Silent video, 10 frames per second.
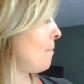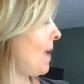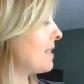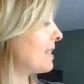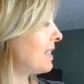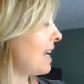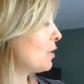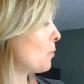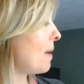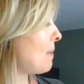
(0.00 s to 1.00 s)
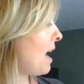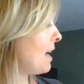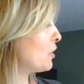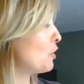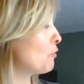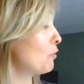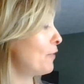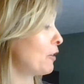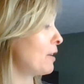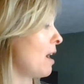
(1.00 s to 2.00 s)
As the days went by, she grew
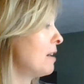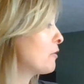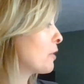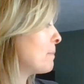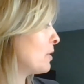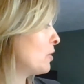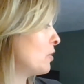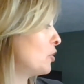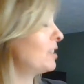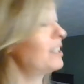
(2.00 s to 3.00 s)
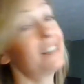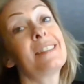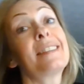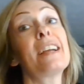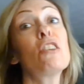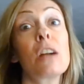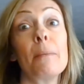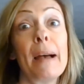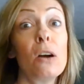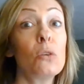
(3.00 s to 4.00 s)
very hungry, but she didn't dare come
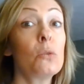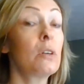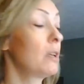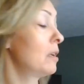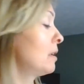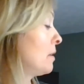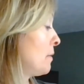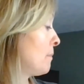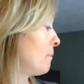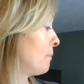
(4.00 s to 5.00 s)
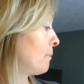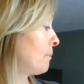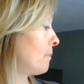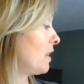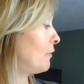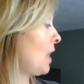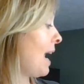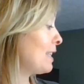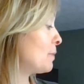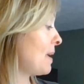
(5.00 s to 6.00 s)
out. The
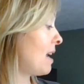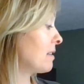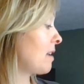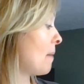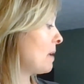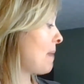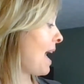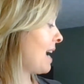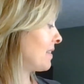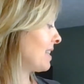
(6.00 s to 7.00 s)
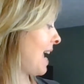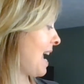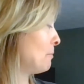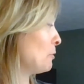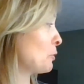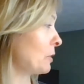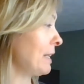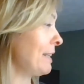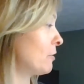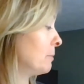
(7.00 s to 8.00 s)
flies began coming back, and the camels were
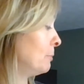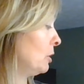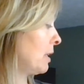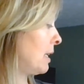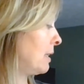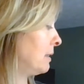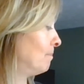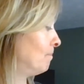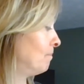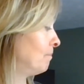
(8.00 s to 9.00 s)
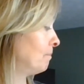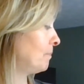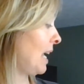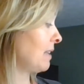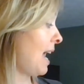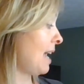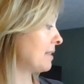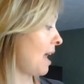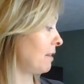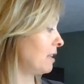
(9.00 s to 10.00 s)
irritable again. At last,
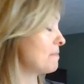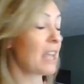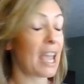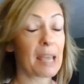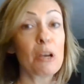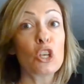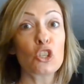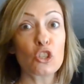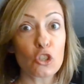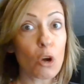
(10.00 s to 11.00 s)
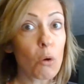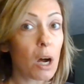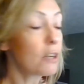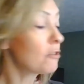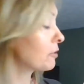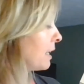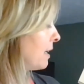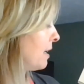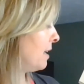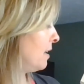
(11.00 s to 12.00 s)
Helen became so hungry
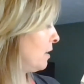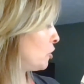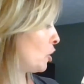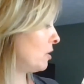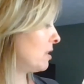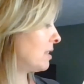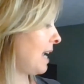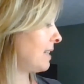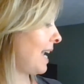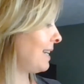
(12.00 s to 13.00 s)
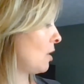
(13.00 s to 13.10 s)
she couldn't stand it any